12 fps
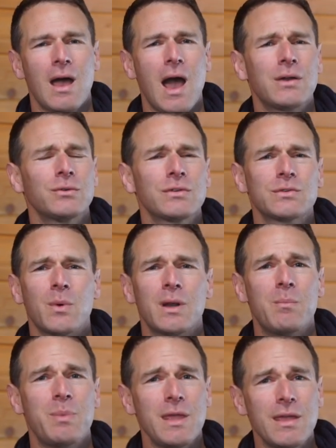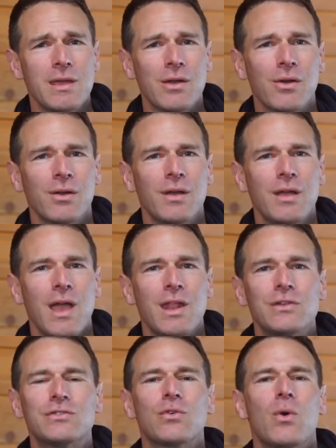I don't just want to be here and
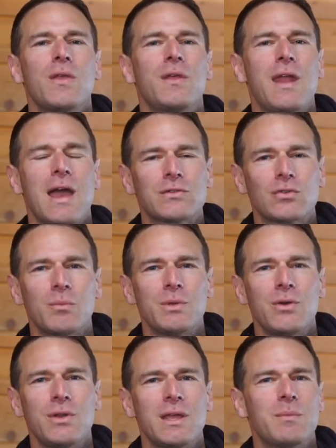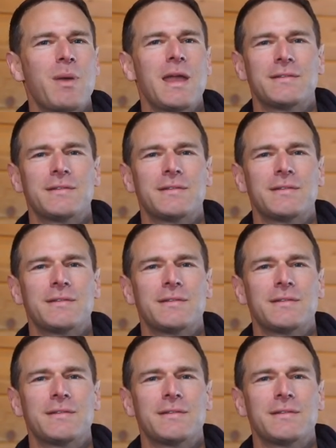enjoy the natural beauty and pay